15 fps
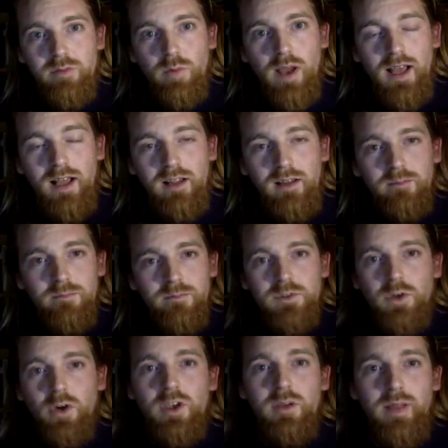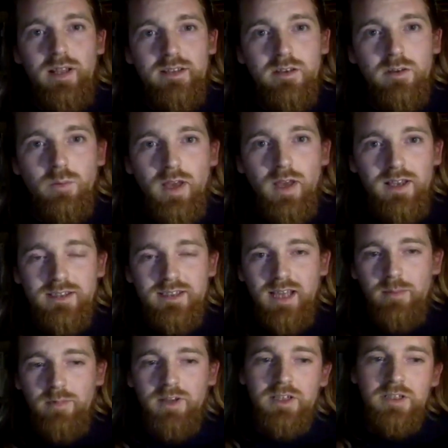well documented and well
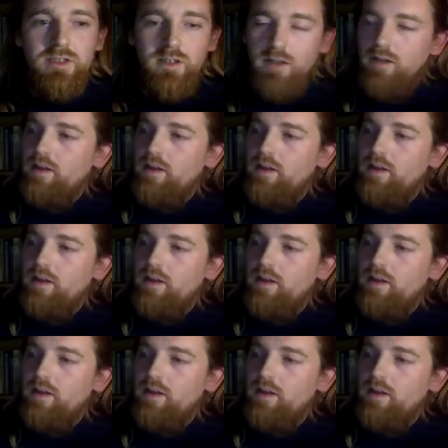established.